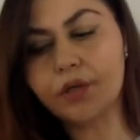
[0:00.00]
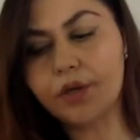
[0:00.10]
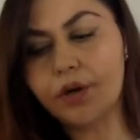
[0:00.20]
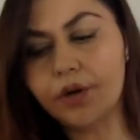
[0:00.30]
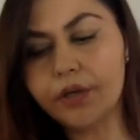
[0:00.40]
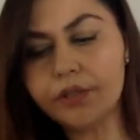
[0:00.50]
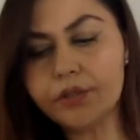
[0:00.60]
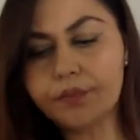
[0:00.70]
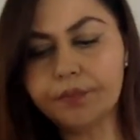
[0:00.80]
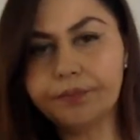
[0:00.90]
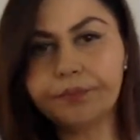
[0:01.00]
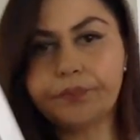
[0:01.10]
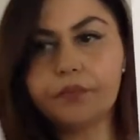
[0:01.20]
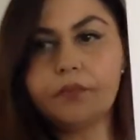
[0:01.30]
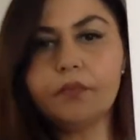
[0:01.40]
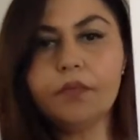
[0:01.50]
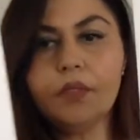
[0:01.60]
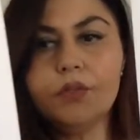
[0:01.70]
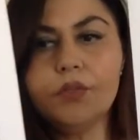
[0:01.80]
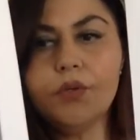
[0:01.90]
cards.
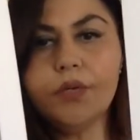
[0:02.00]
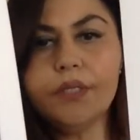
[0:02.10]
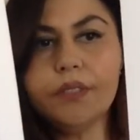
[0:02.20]
So it's